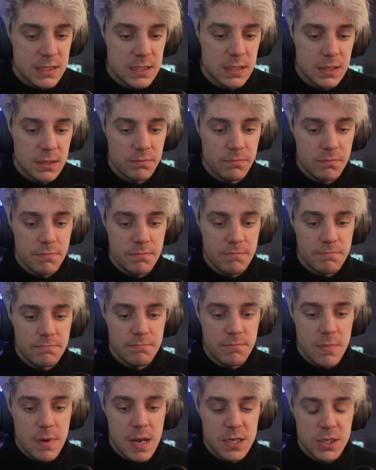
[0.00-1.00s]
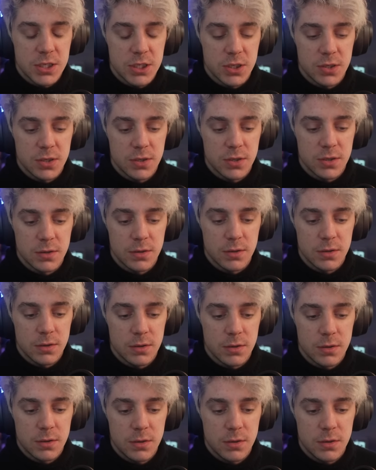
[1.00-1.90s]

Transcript: to measure